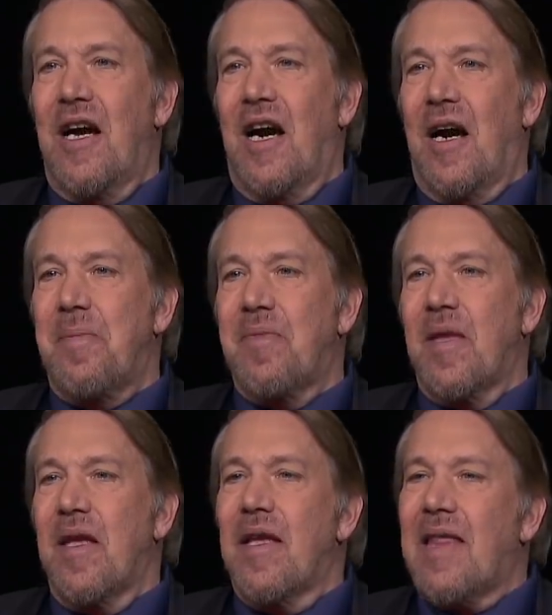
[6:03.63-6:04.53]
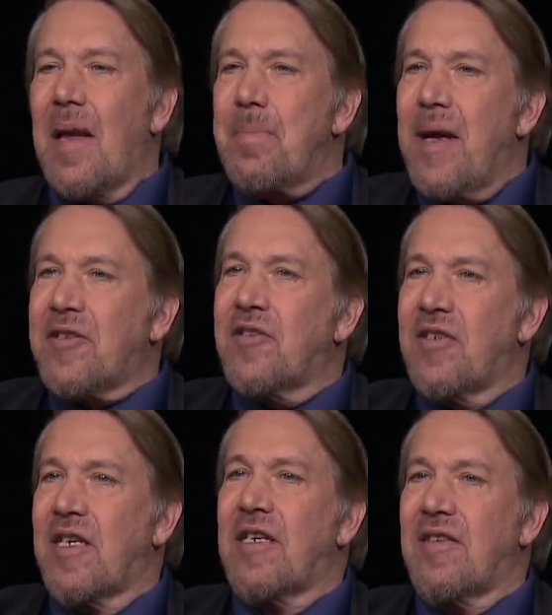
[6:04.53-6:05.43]
That
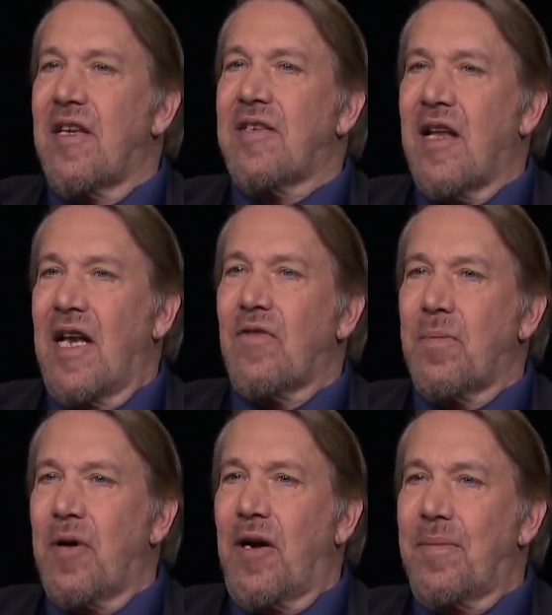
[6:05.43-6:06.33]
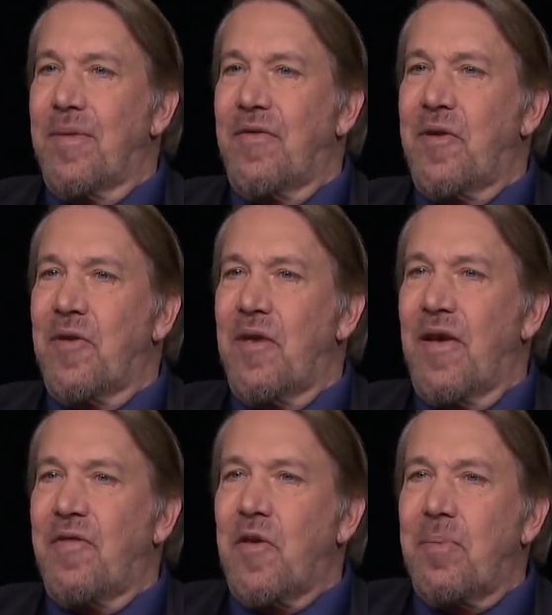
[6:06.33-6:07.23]
messaging is kind of a problem. If
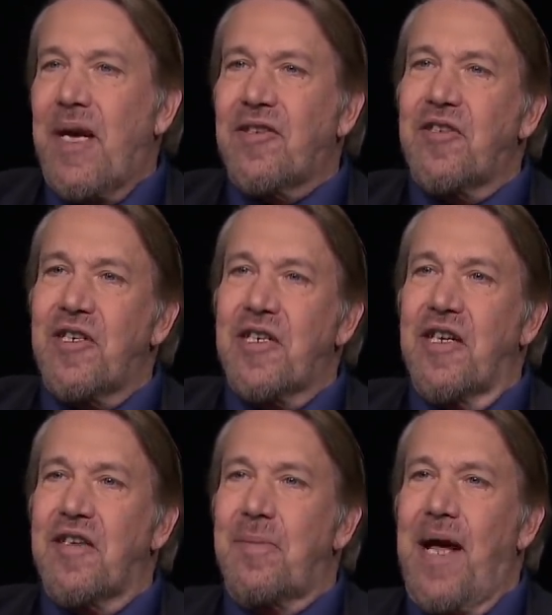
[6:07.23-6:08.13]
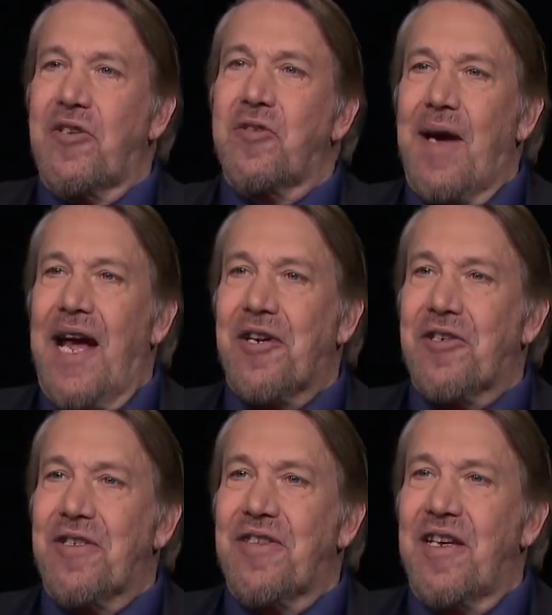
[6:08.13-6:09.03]
your messaging doesn't match your
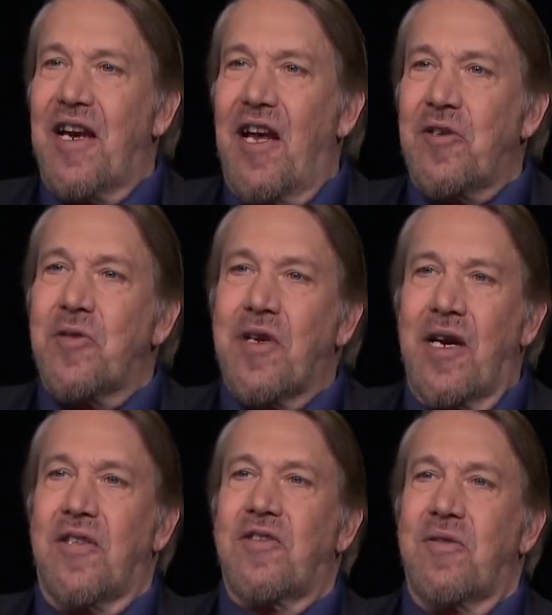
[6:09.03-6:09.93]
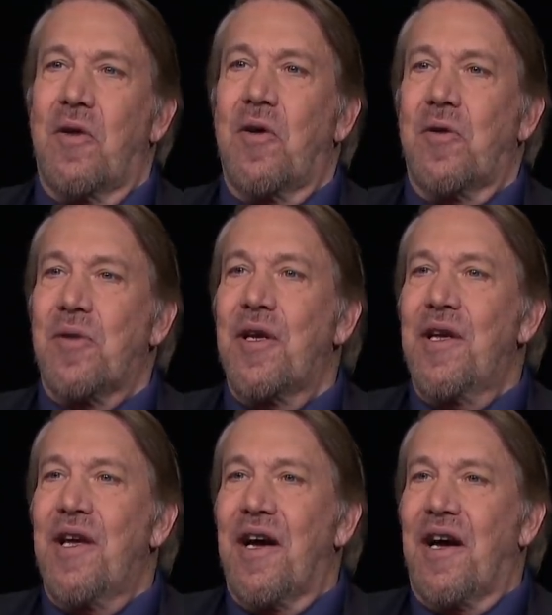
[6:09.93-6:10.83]
actions, it undercuts your own
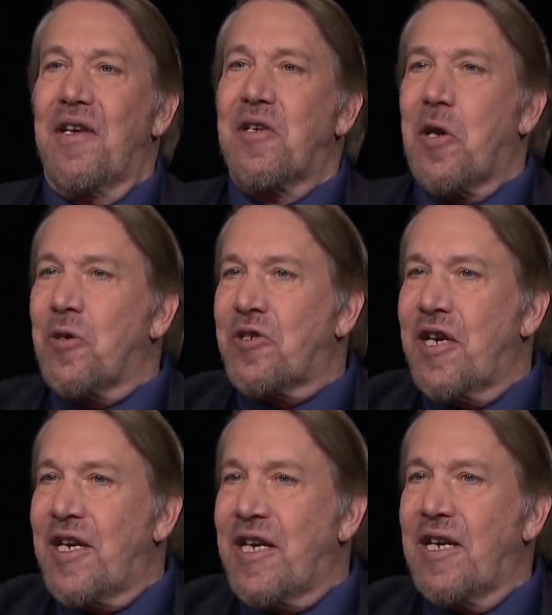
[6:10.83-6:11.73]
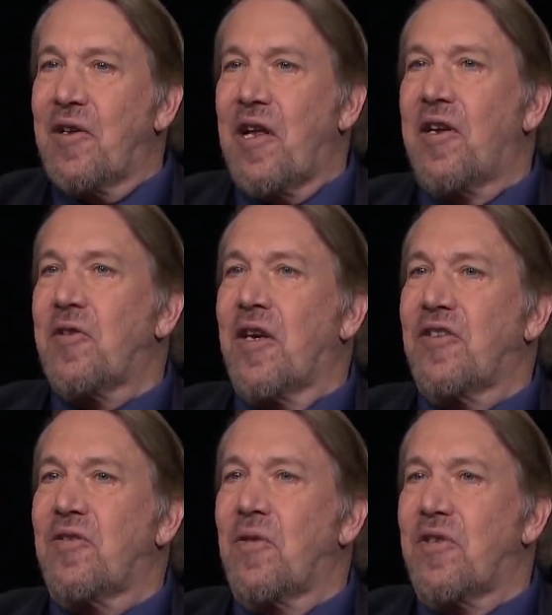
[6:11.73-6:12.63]
negotiating, it
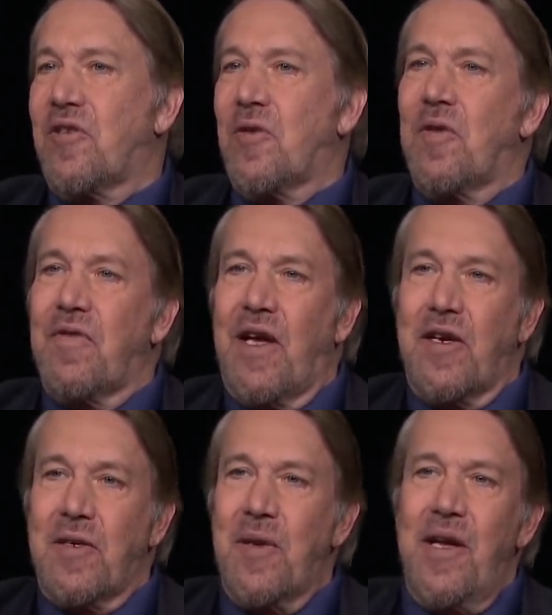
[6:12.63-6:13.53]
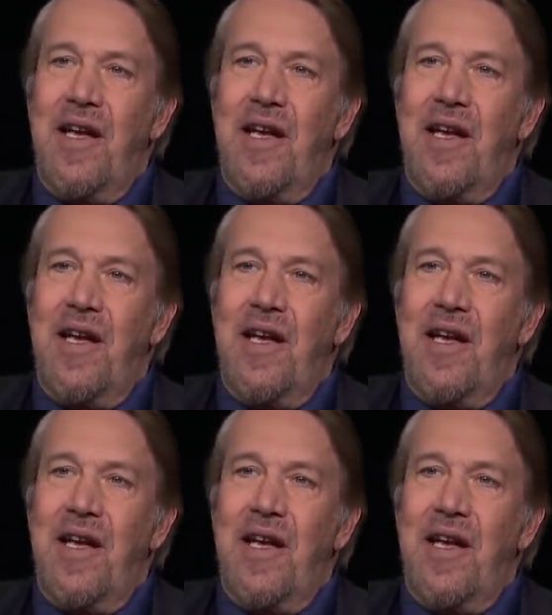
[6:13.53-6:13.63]
undercuts your own deterrent value.